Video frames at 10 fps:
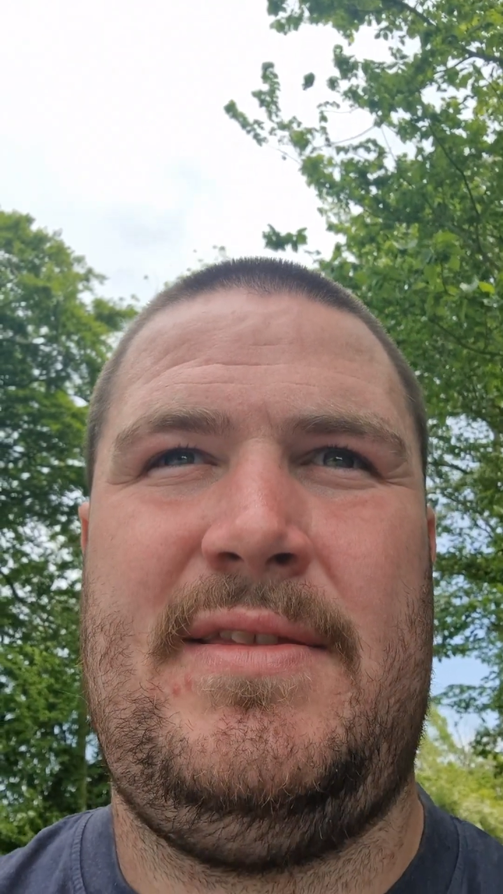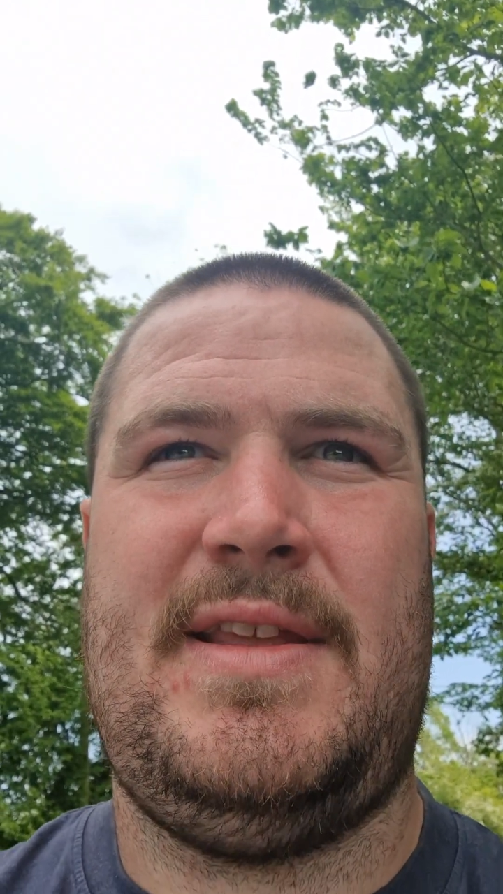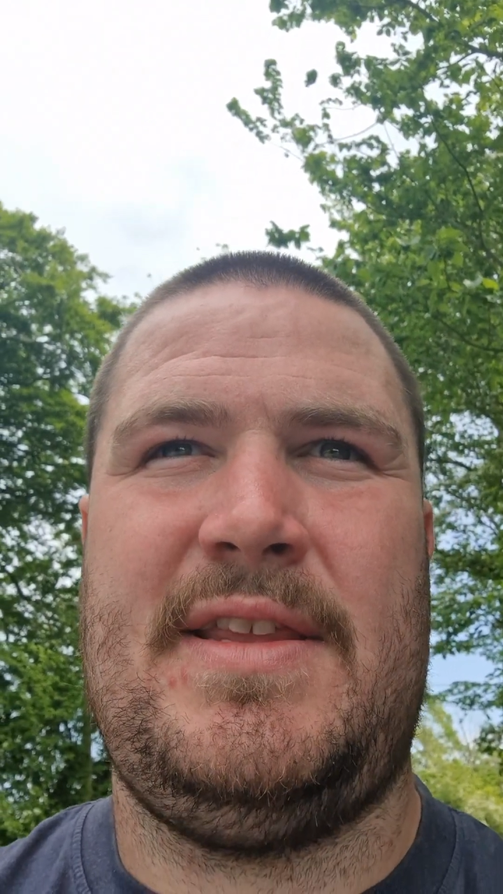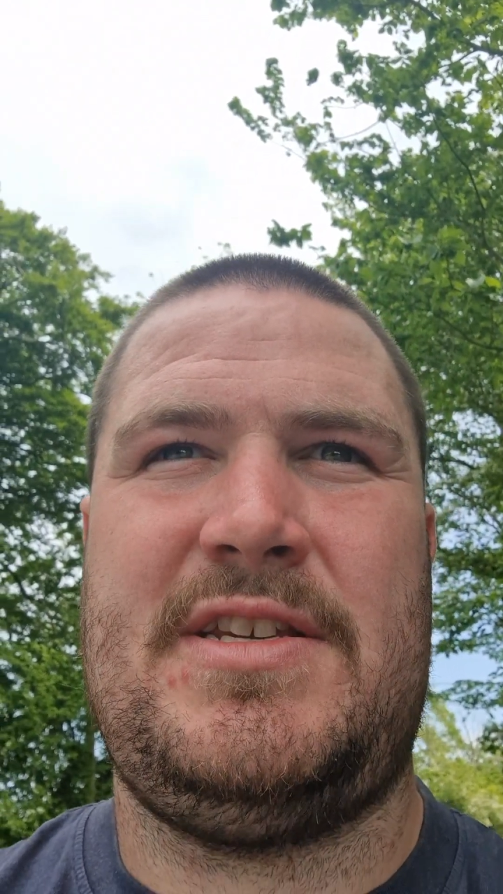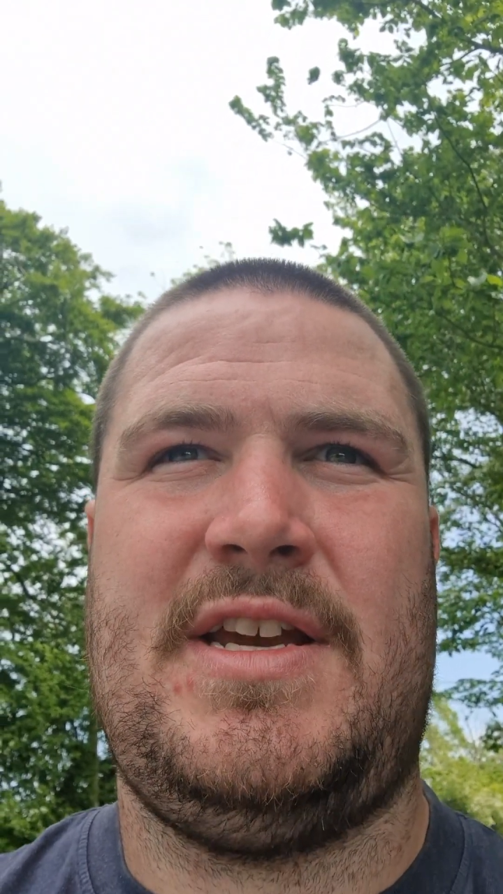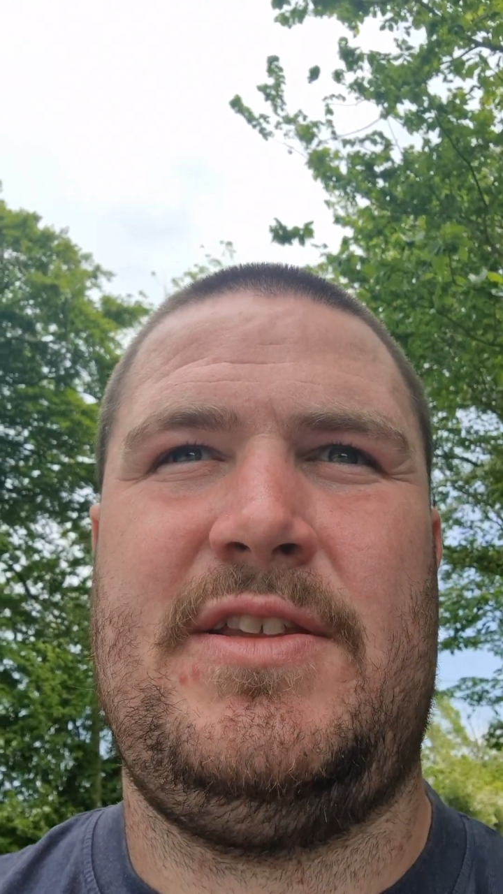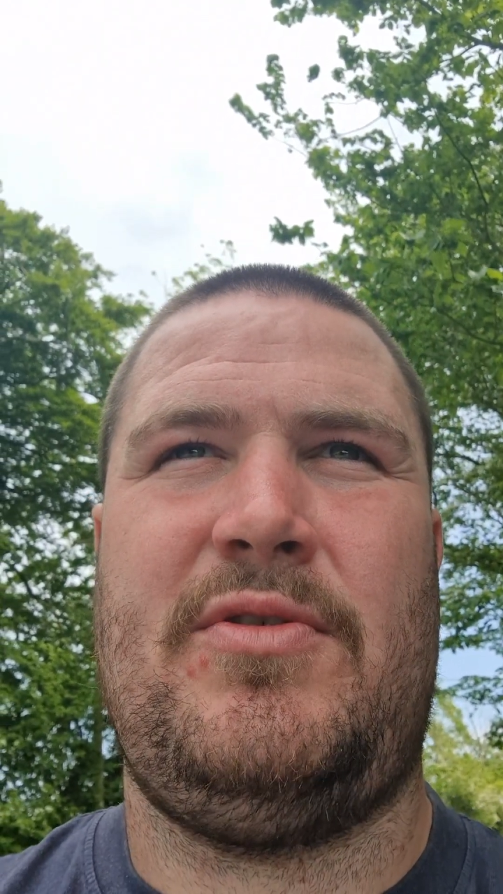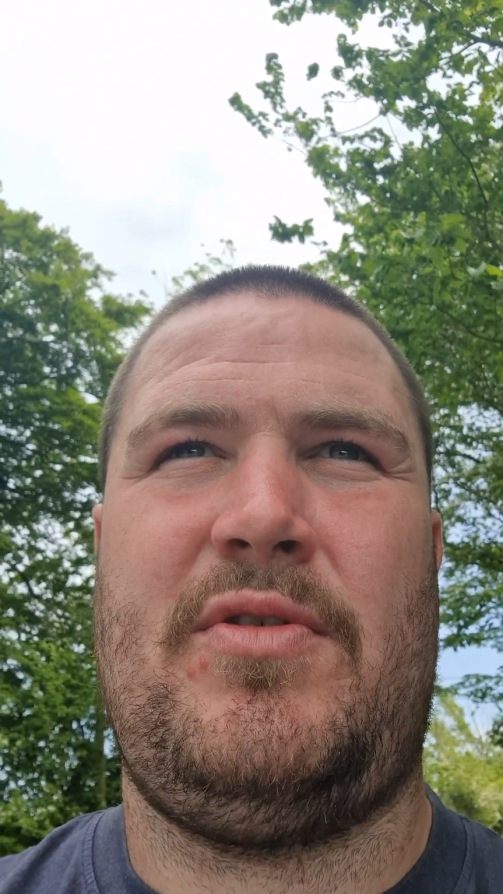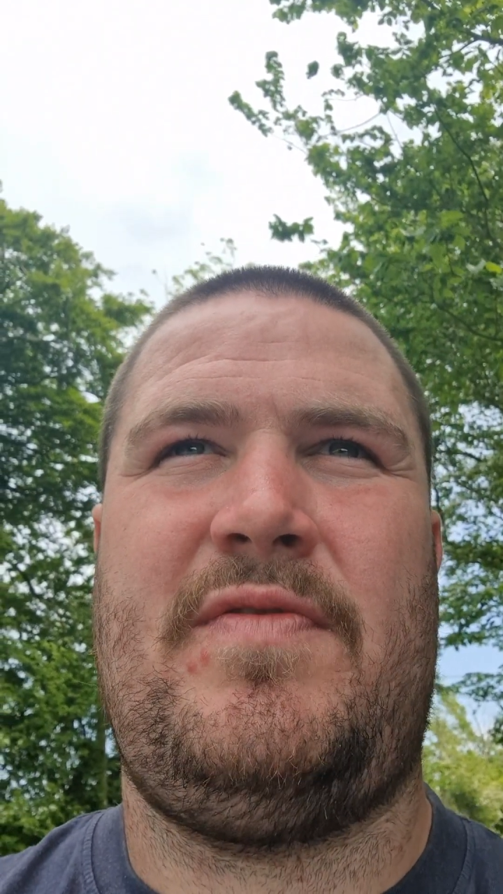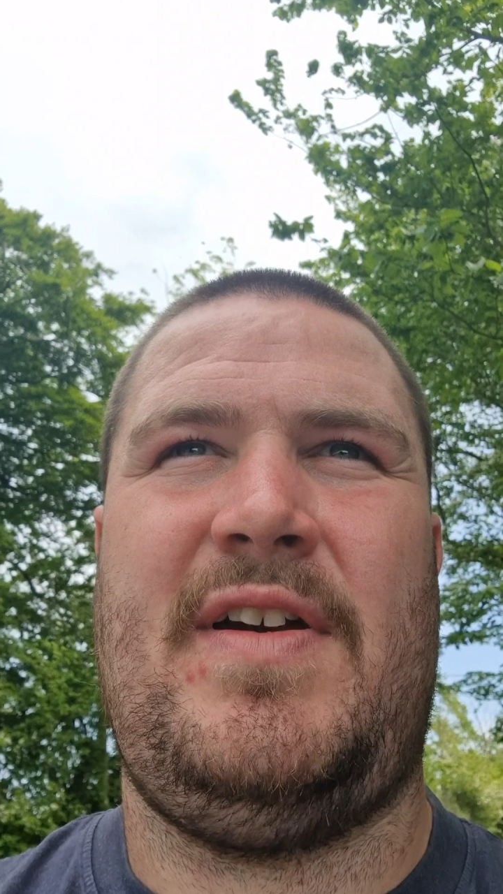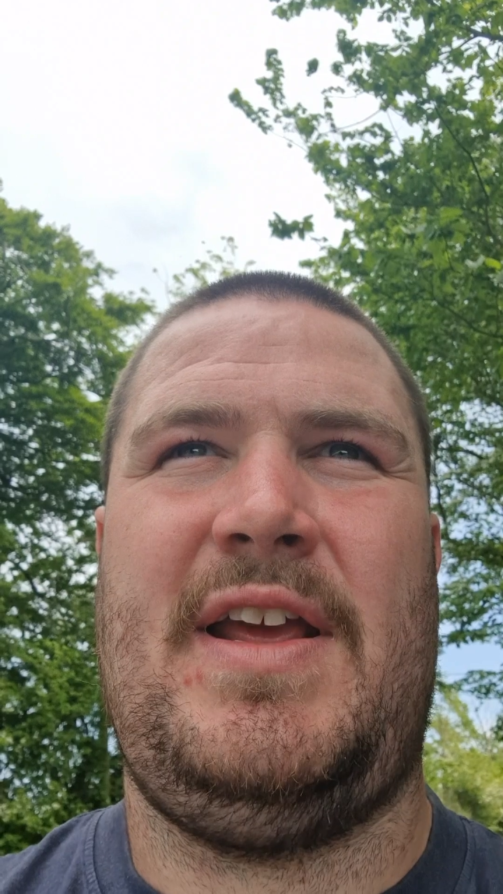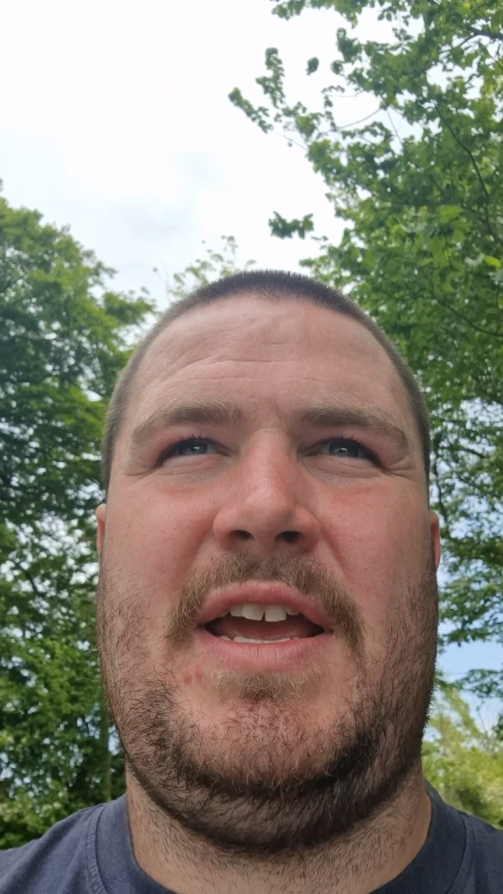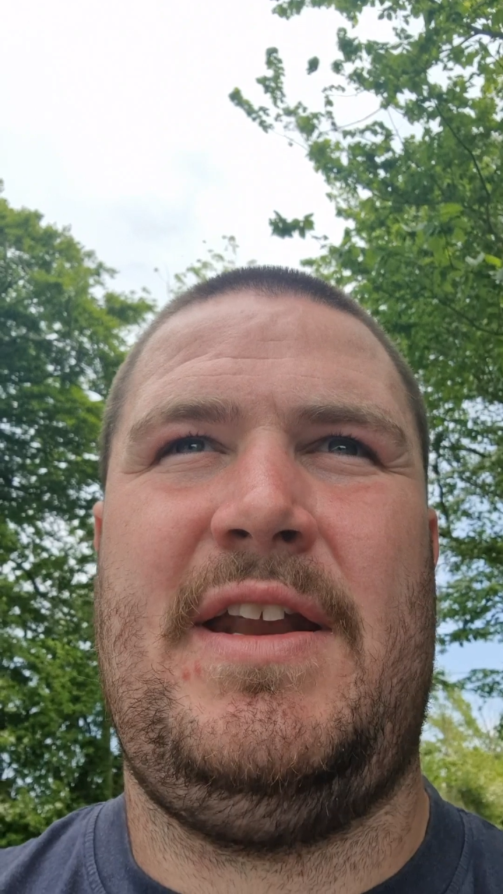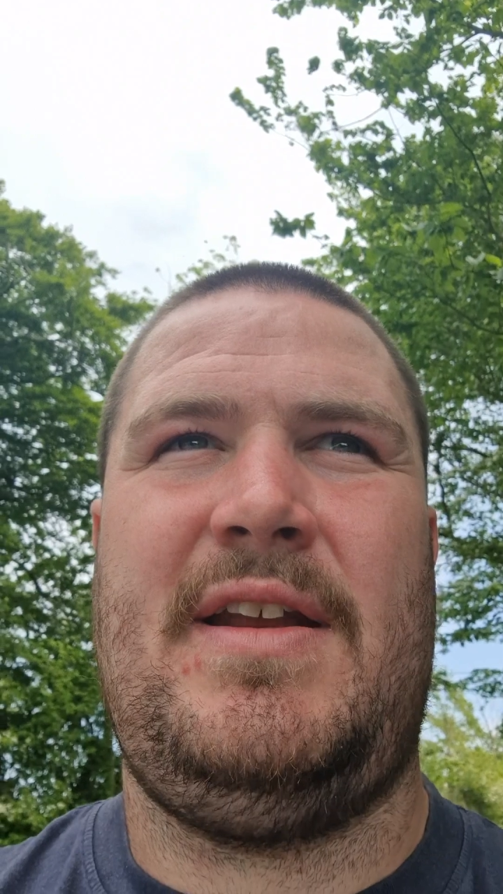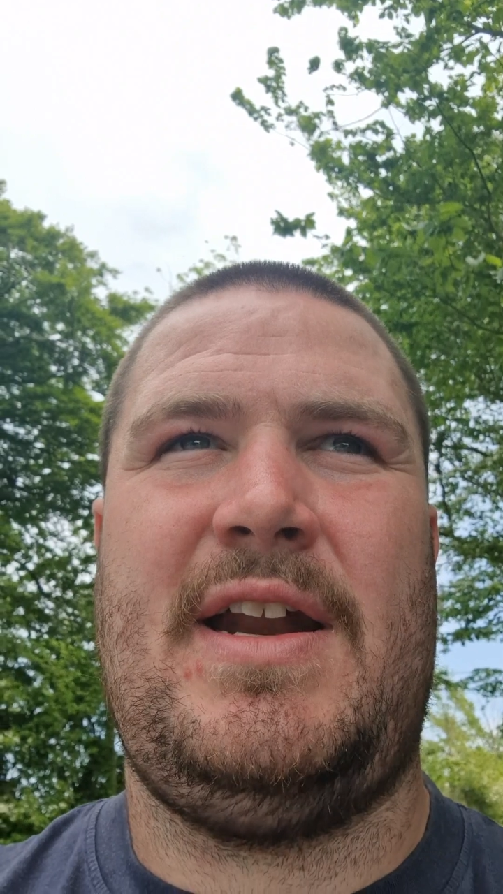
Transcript: Then they sent another fella in